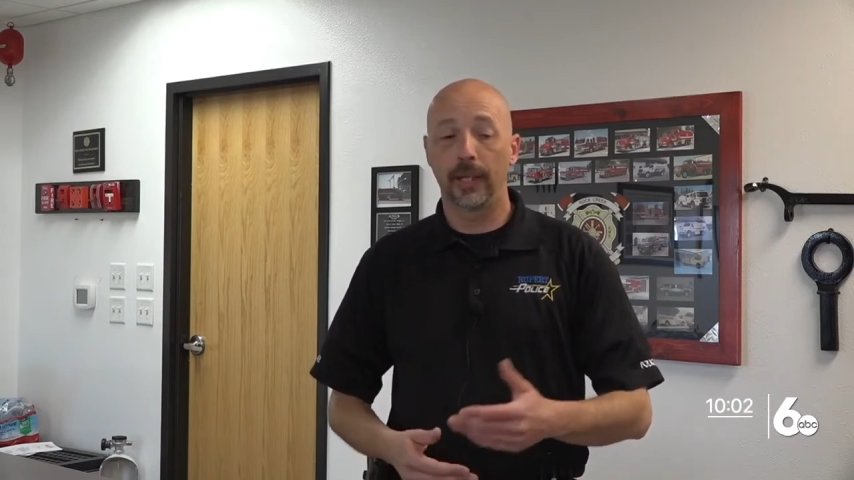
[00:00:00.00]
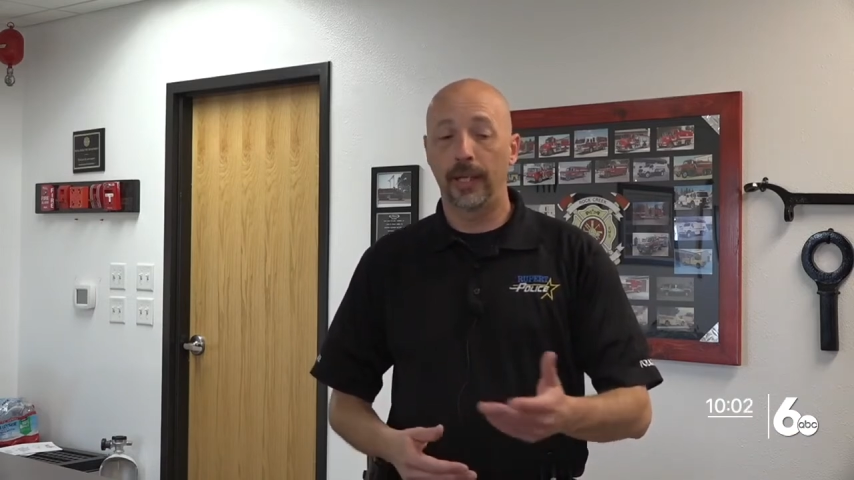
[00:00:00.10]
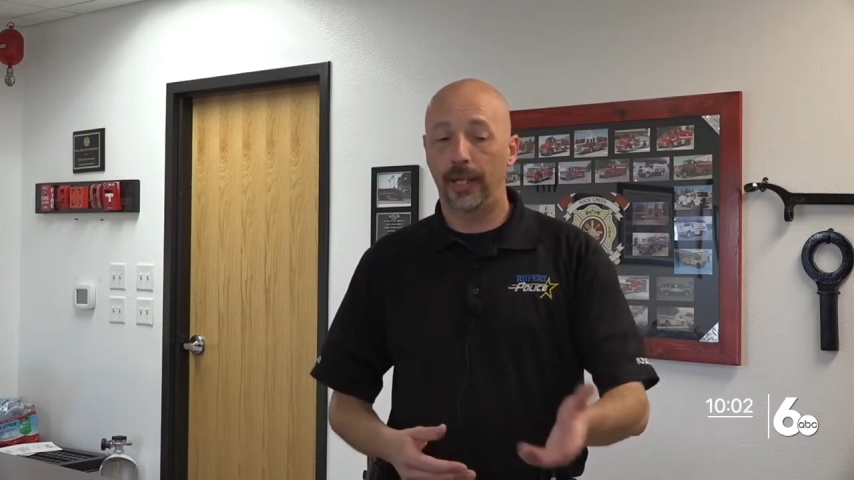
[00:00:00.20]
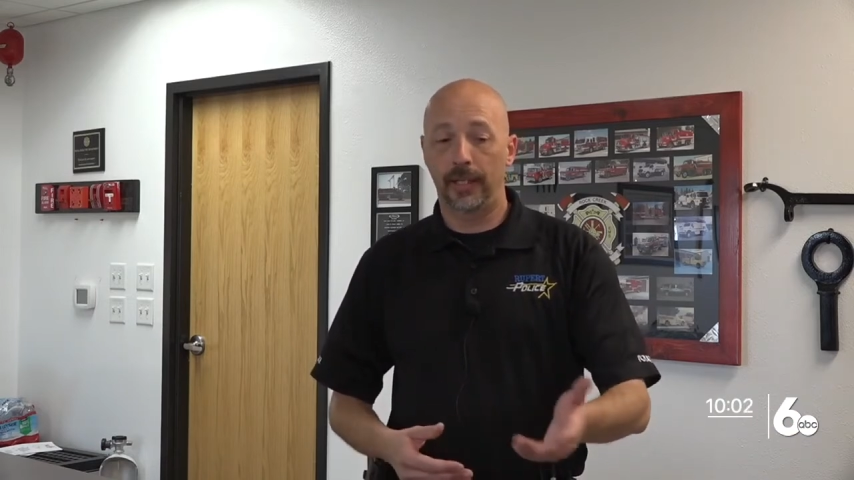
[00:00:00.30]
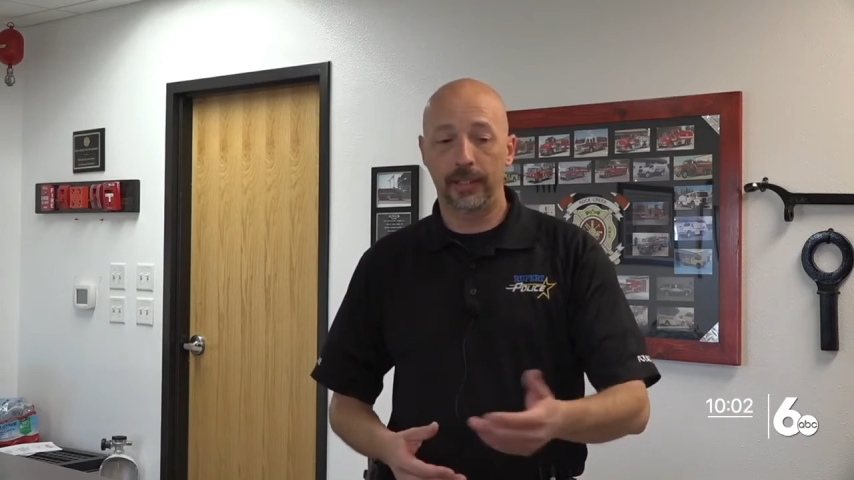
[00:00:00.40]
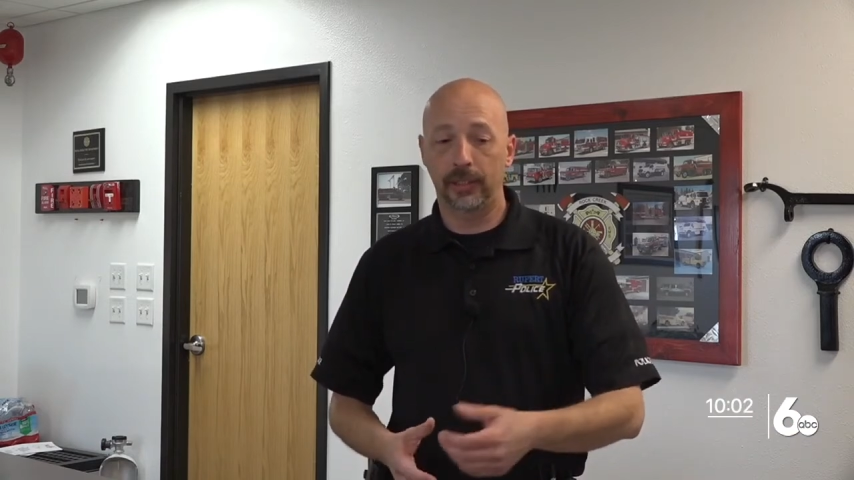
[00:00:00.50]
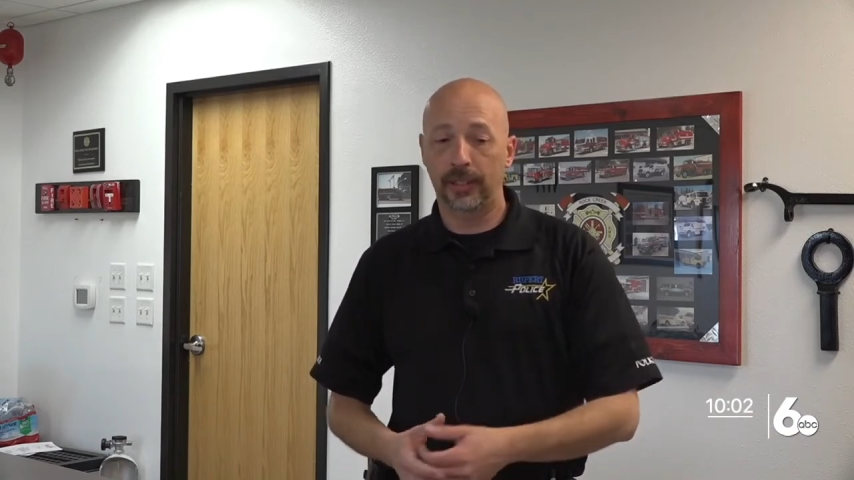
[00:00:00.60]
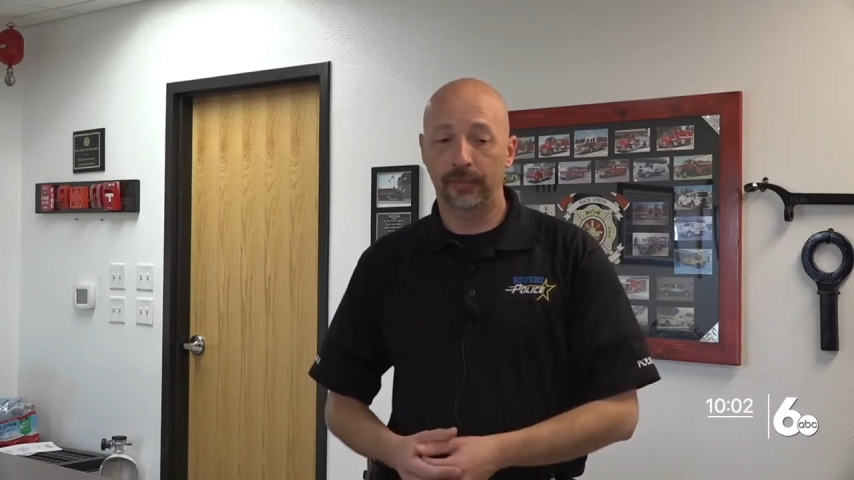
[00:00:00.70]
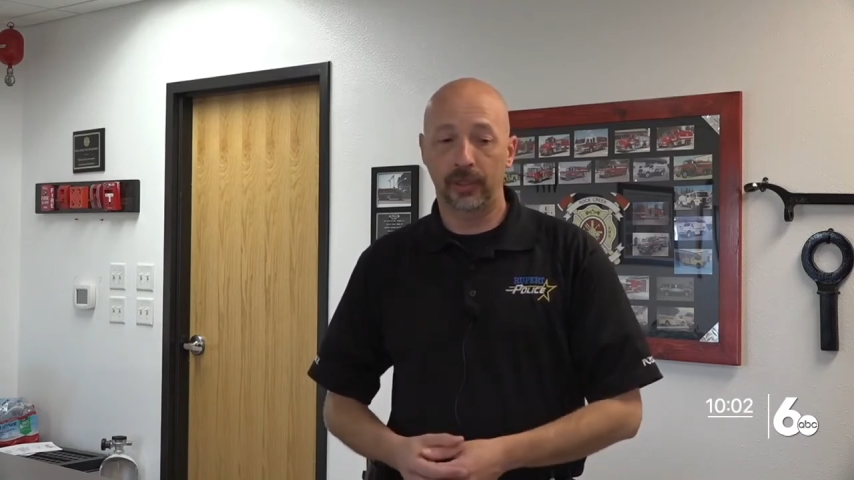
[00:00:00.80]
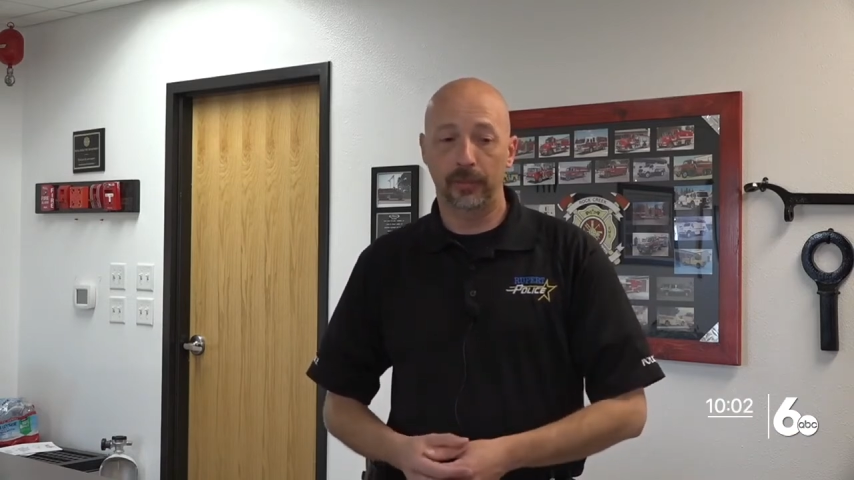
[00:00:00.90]
And uh, he just
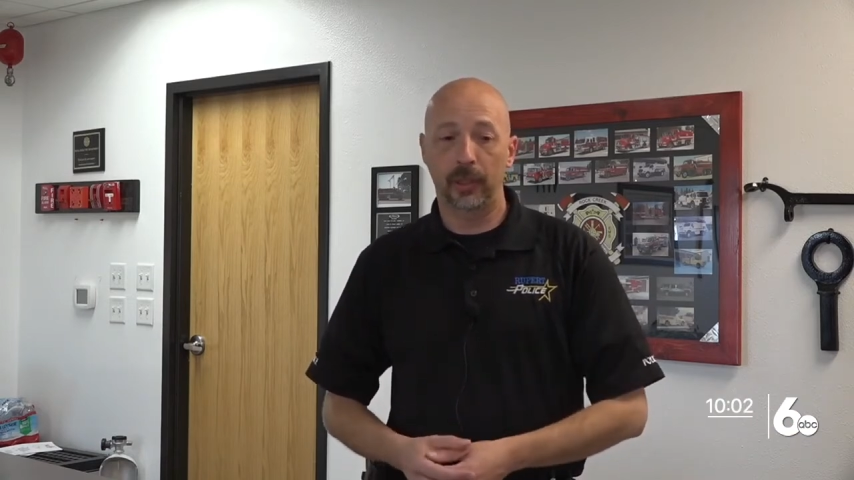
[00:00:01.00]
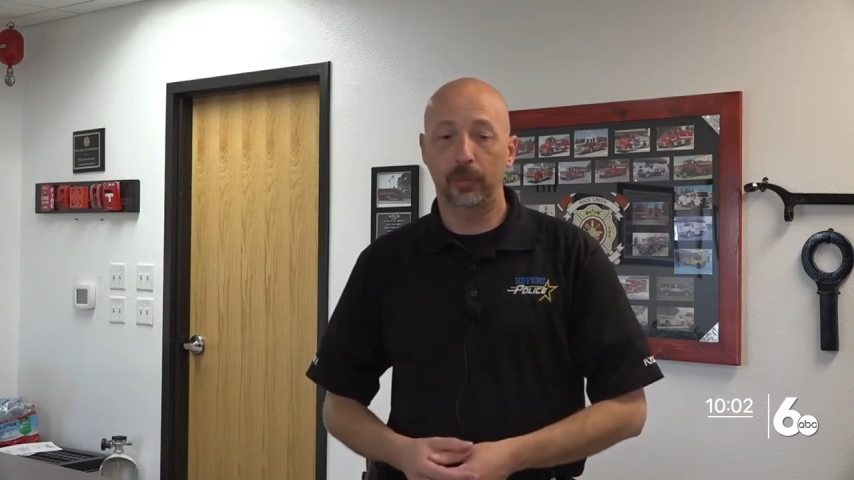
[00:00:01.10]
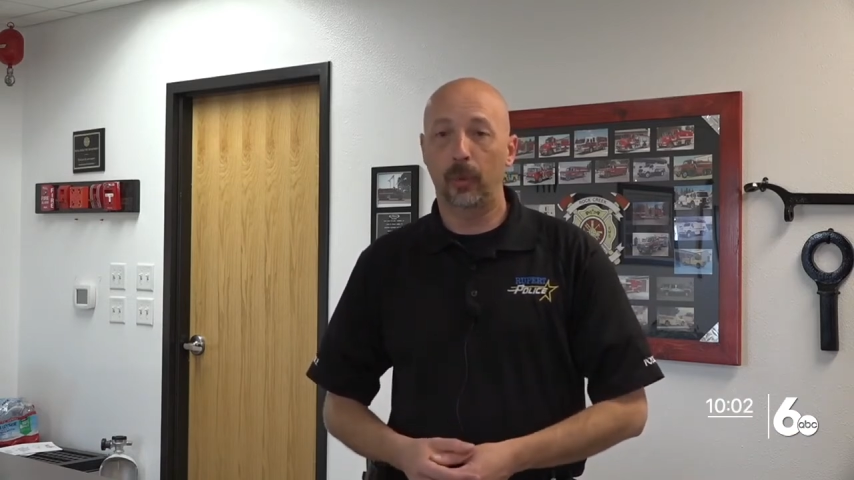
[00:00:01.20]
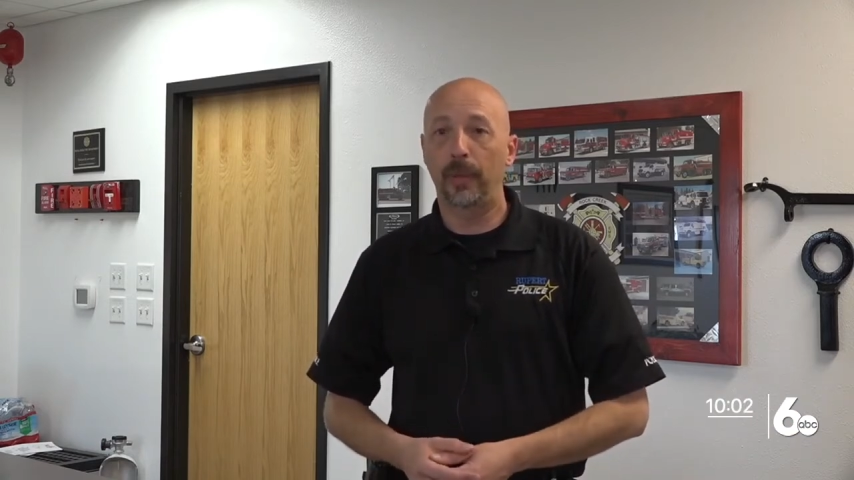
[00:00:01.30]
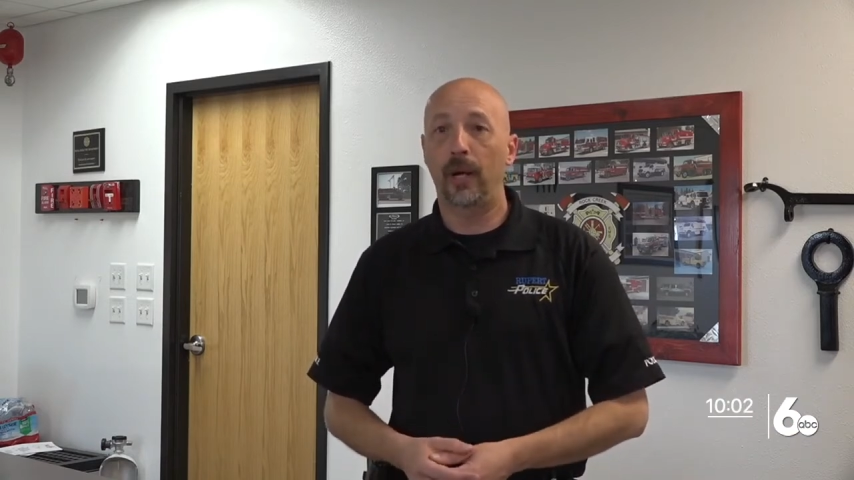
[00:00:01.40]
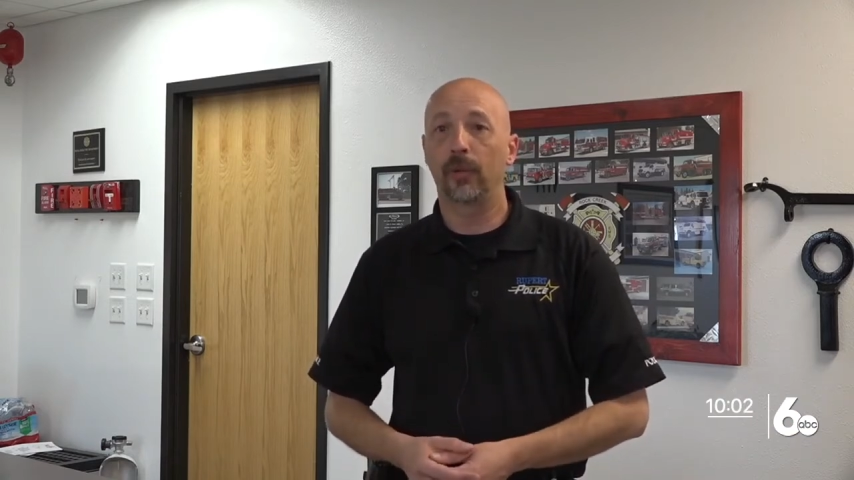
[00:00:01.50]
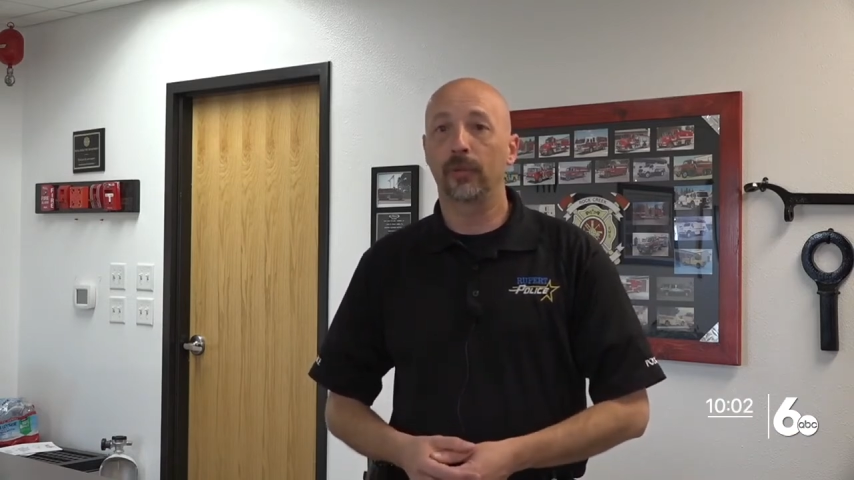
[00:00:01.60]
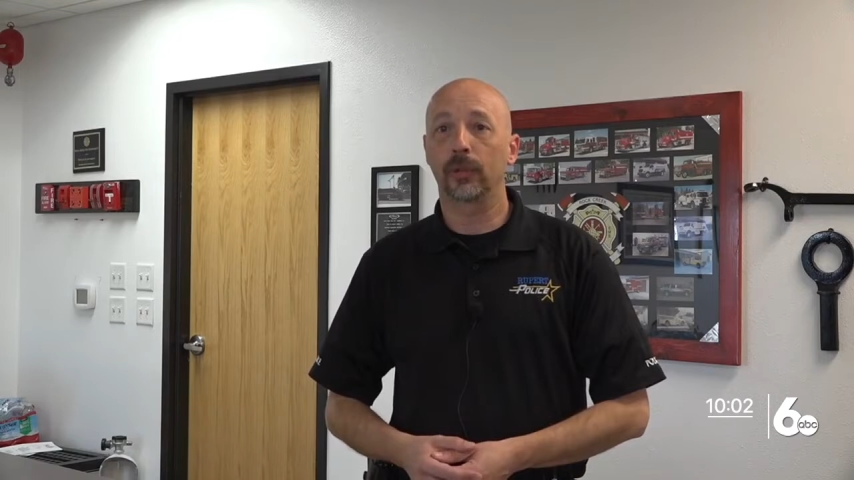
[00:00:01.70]
gives us a much more powerful